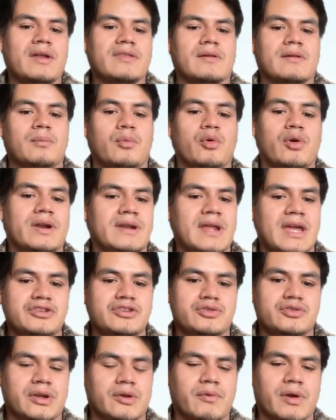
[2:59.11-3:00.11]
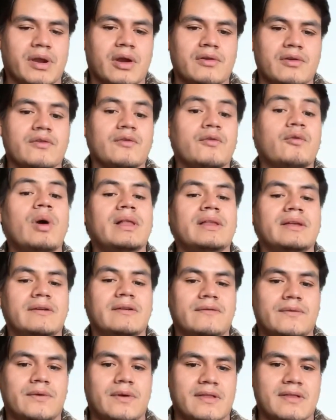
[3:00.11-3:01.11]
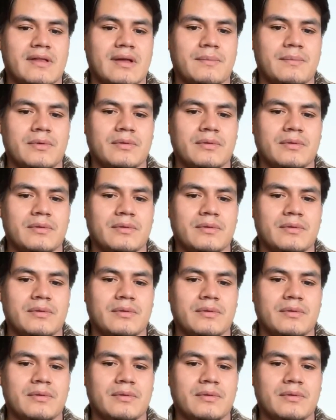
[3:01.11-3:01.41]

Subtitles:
some more attention in regards to quality, for example.